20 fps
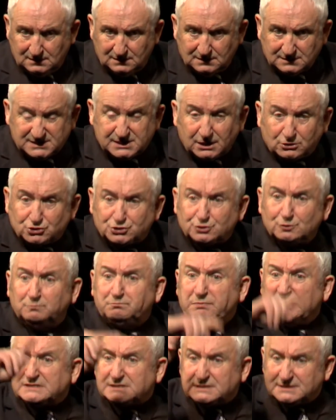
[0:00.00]

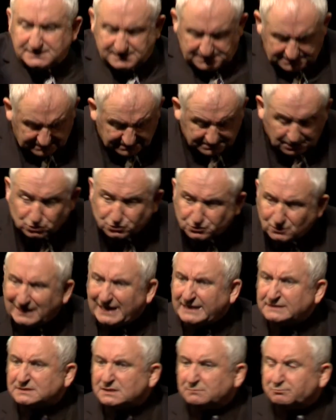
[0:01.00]
social
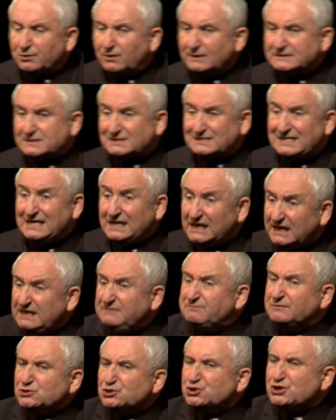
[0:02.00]
enterprises,
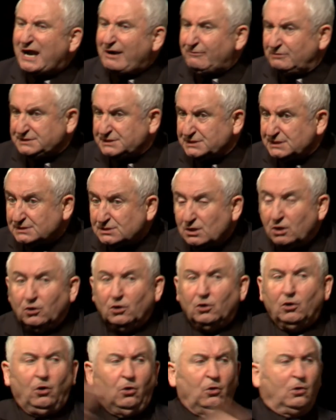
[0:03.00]
even charities,
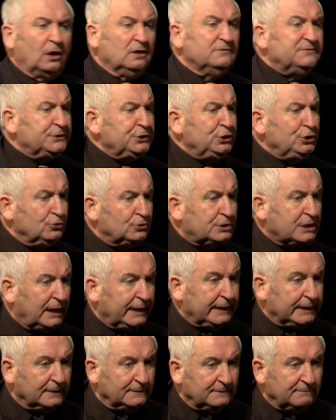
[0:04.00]
all over the
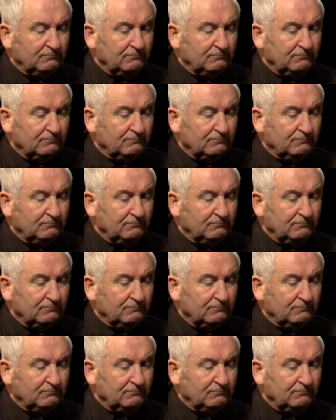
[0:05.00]
UK,